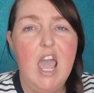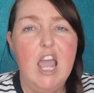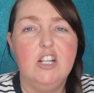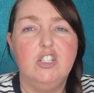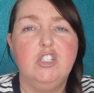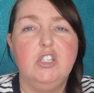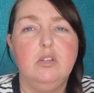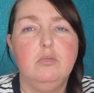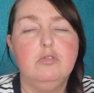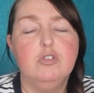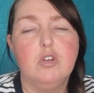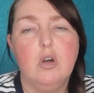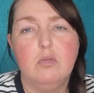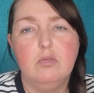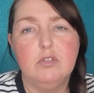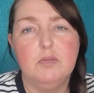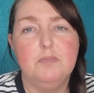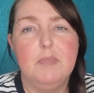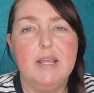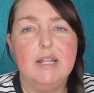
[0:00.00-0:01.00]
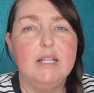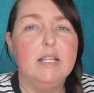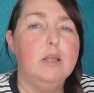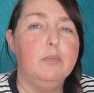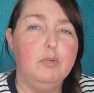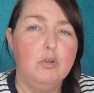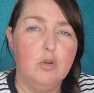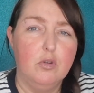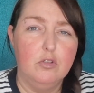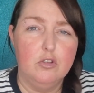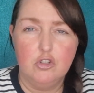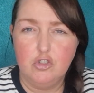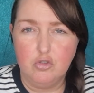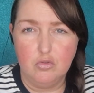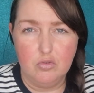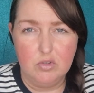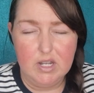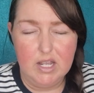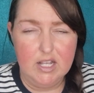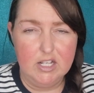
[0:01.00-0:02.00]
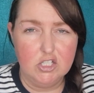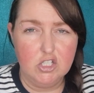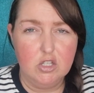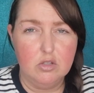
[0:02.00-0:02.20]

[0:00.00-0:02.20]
and she was always meant to be on the show, right?